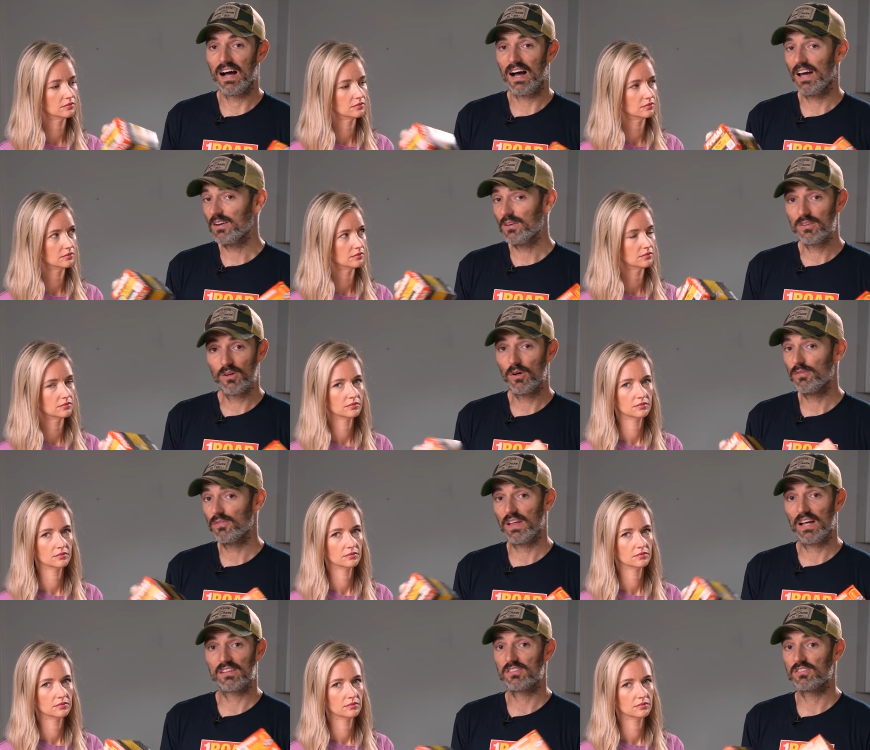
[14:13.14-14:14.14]
Speaker 1: I don't know if
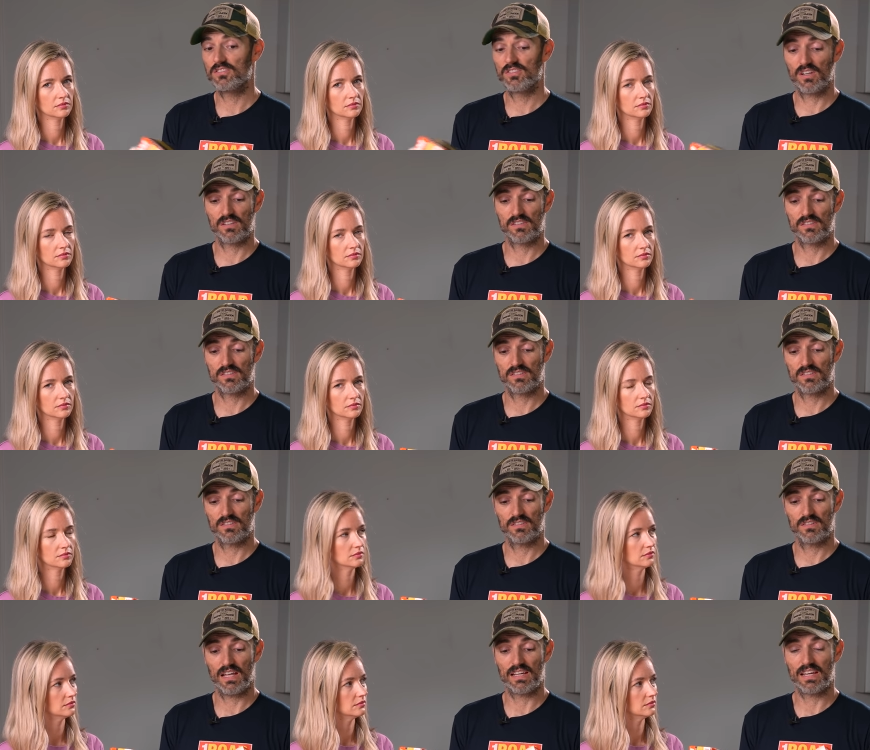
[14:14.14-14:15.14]
that's just
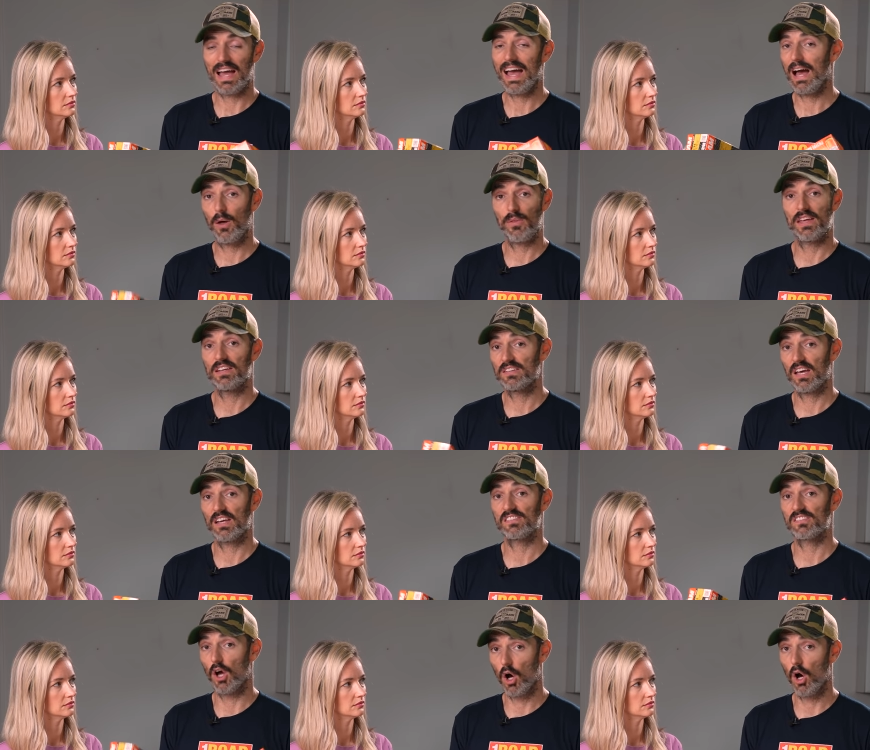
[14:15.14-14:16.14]
like how they
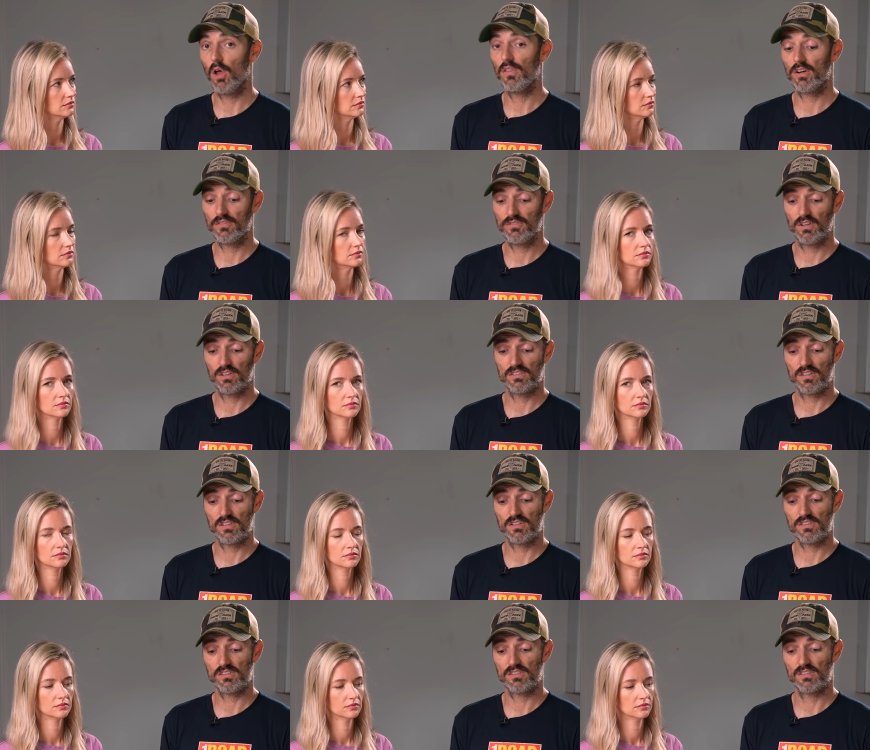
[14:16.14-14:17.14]
test all their
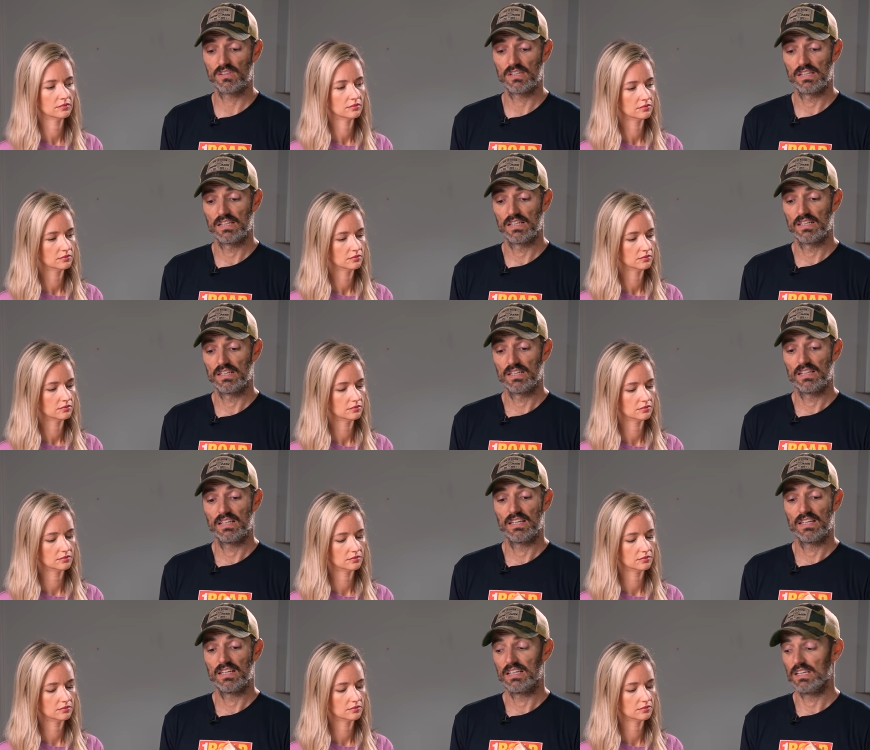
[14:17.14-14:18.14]
filters,
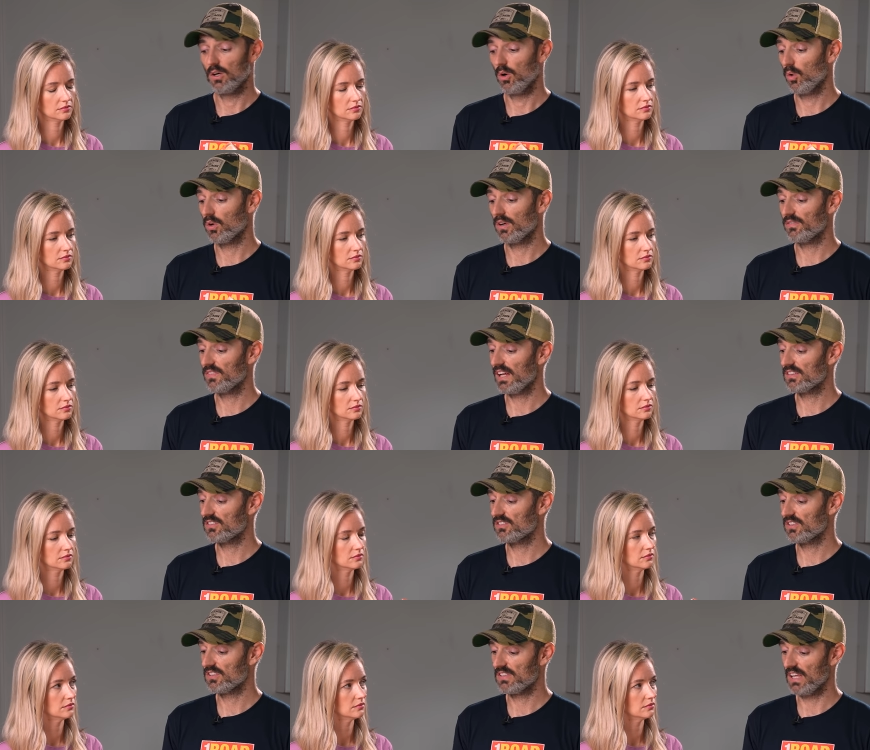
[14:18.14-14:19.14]
or if that's
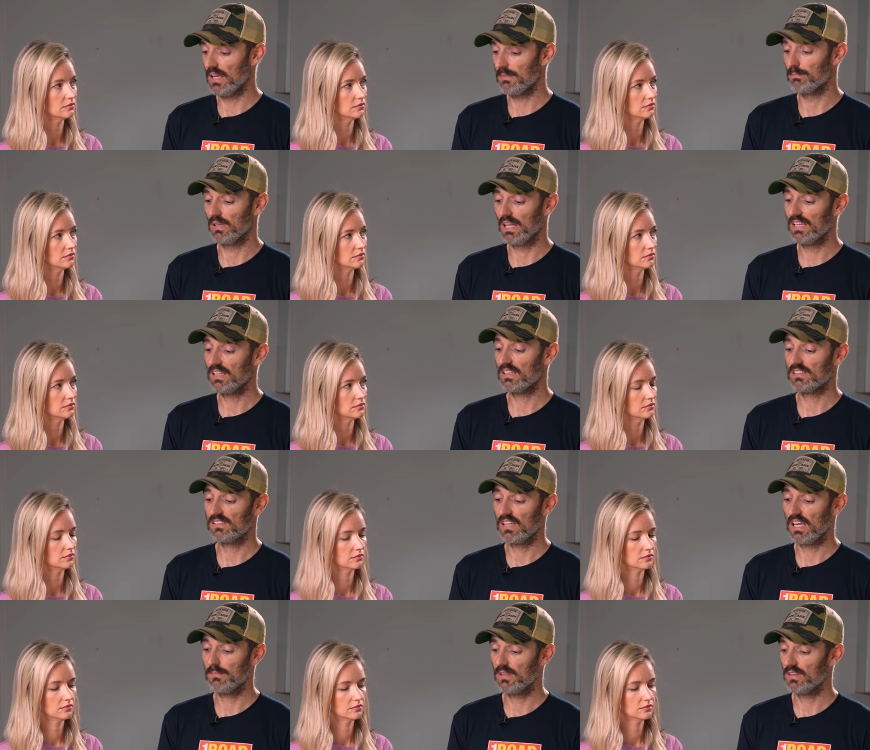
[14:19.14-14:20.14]
just a blanket
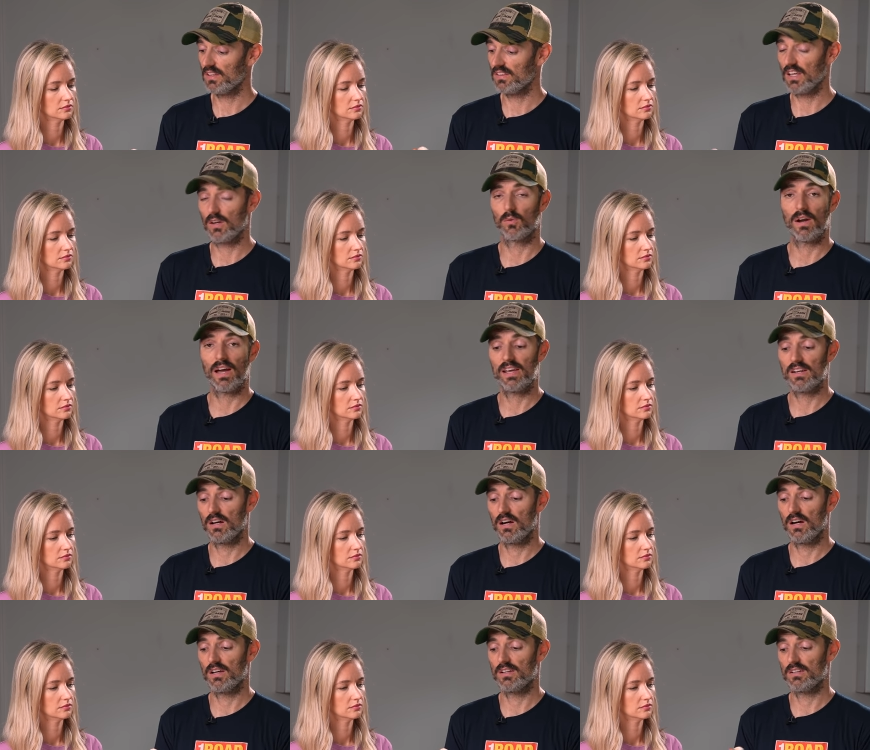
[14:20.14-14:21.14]
statement that they write
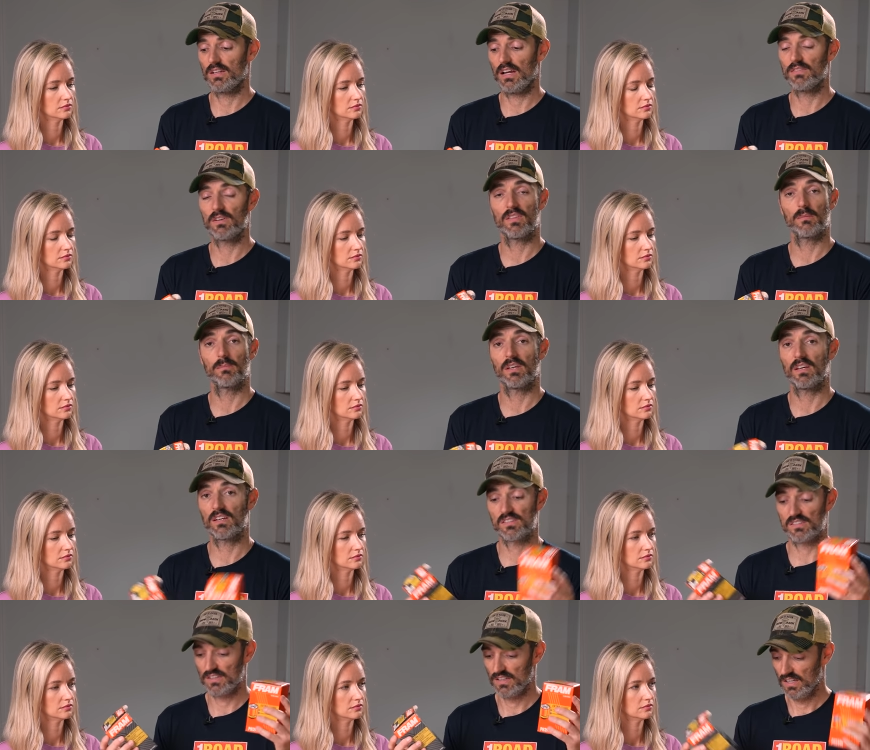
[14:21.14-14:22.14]
on everything,
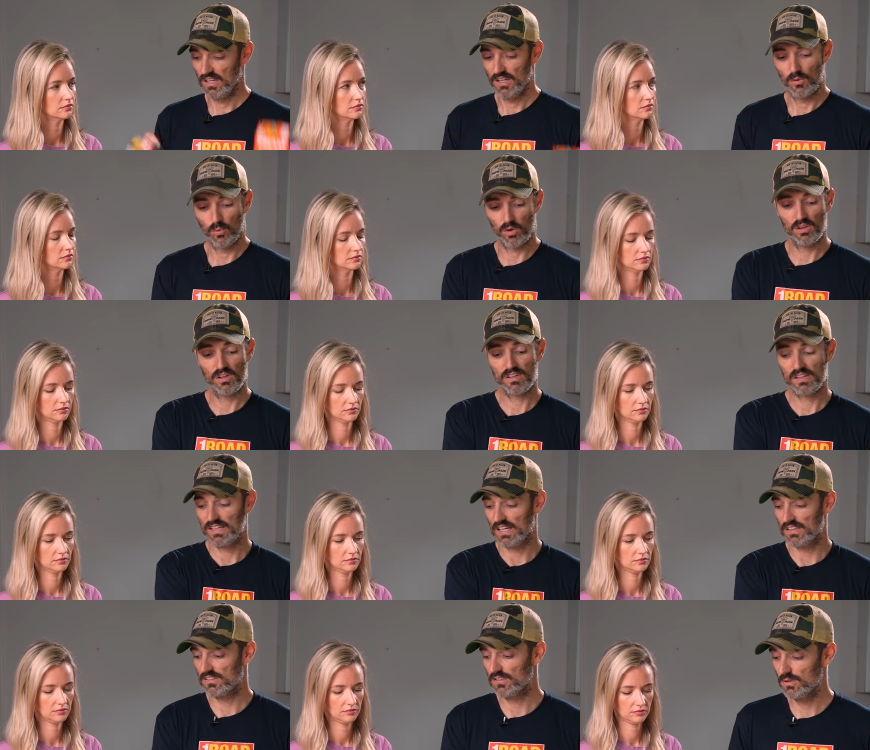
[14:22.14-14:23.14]
because we're looking
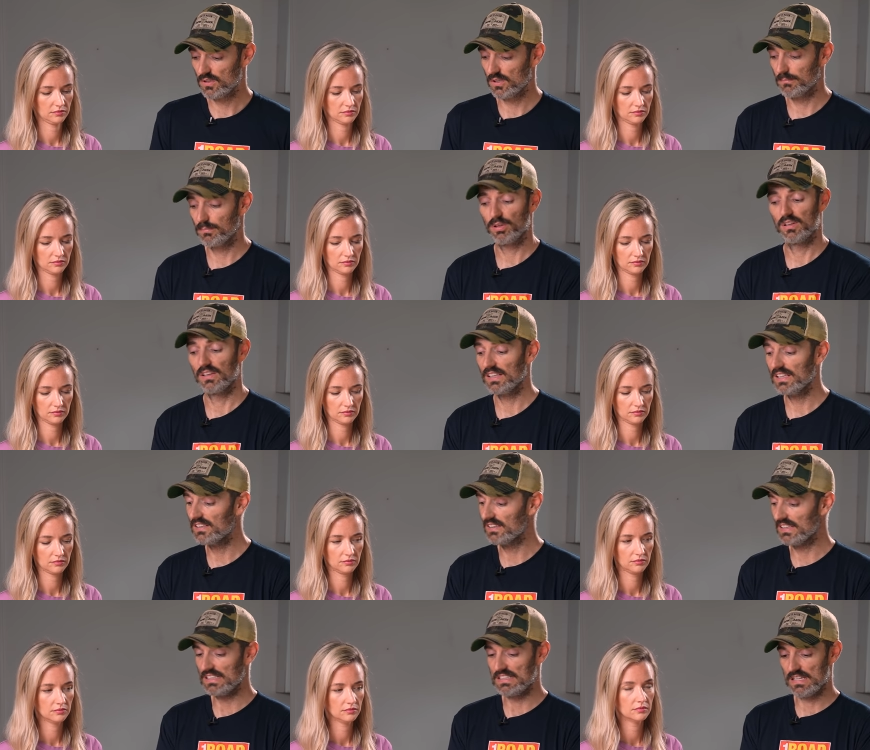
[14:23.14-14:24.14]
at two
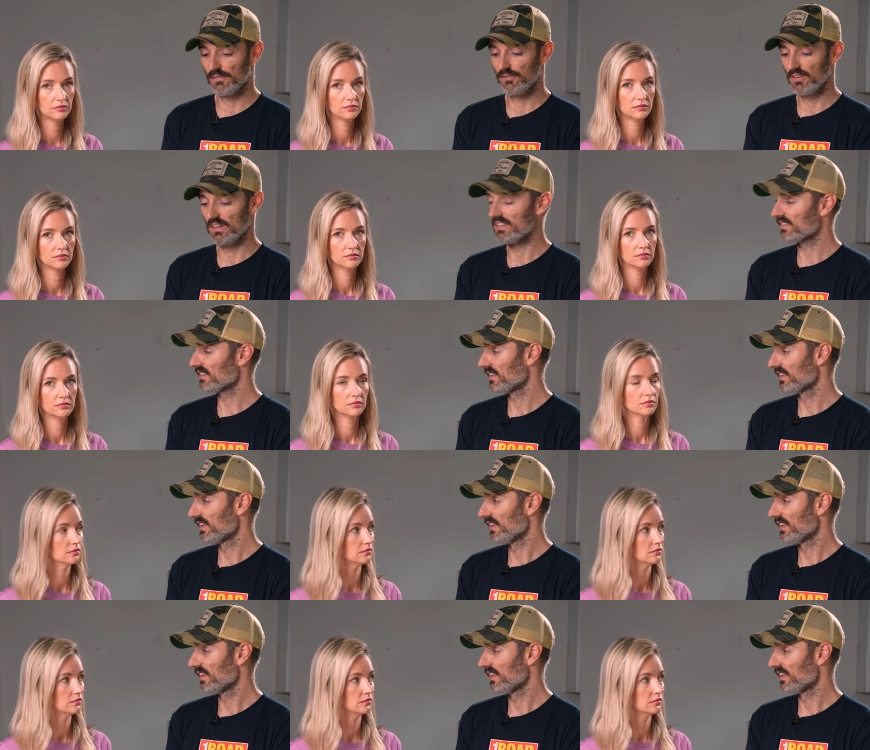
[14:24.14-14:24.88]
completely different